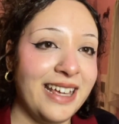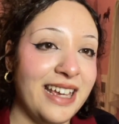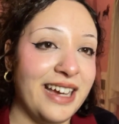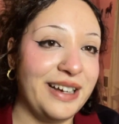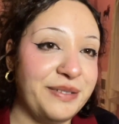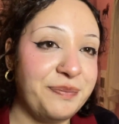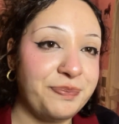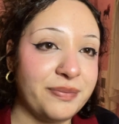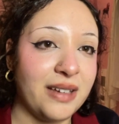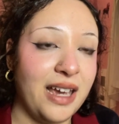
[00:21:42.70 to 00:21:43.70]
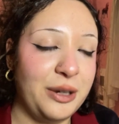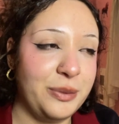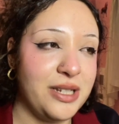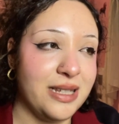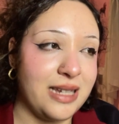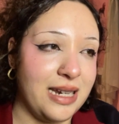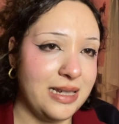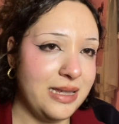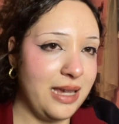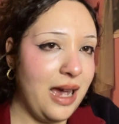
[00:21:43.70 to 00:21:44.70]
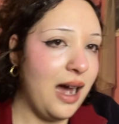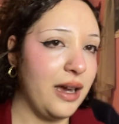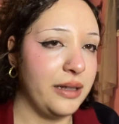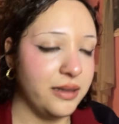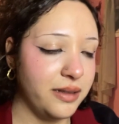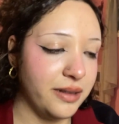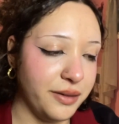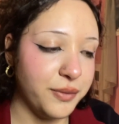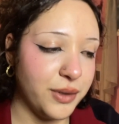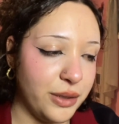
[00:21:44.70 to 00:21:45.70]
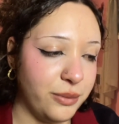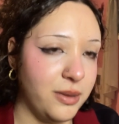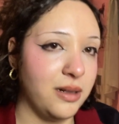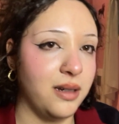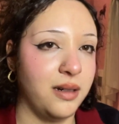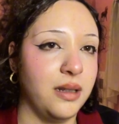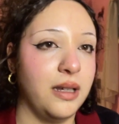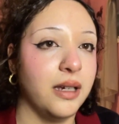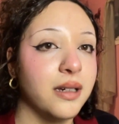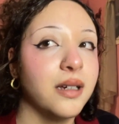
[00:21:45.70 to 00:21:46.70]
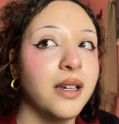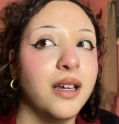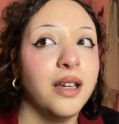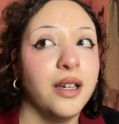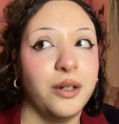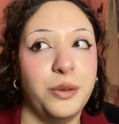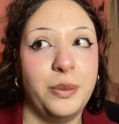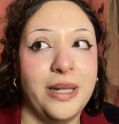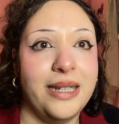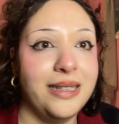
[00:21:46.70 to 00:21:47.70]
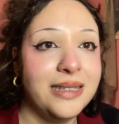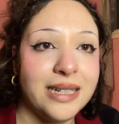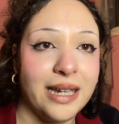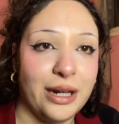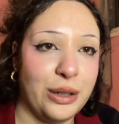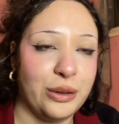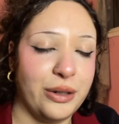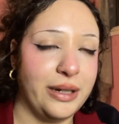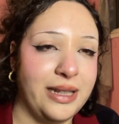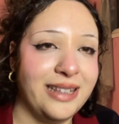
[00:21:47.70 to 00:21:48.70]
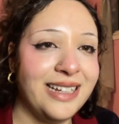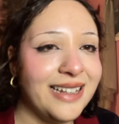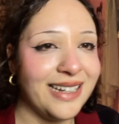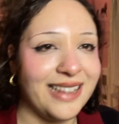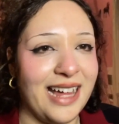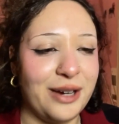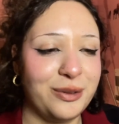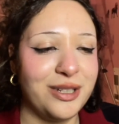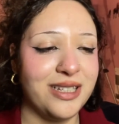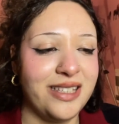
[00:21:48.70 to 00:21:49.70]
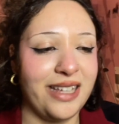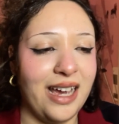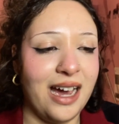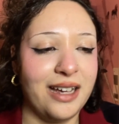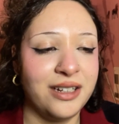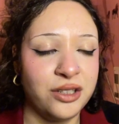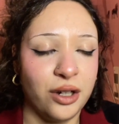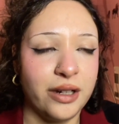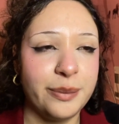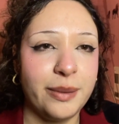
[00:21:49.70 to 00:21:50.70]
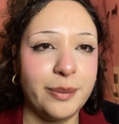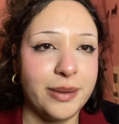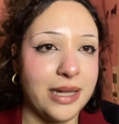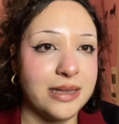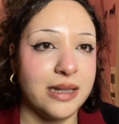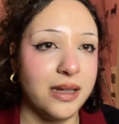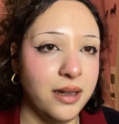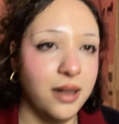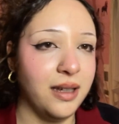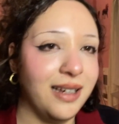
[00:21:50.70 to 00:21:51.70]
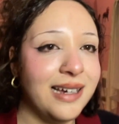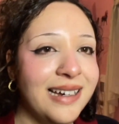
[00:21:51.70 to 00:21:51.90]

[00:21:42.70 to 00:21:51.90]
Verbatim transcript: yeah, and we just kind of say hi and stuff. So it's not like we eat together or anything like that. We just say hi and talk a bit, but that's it. Like,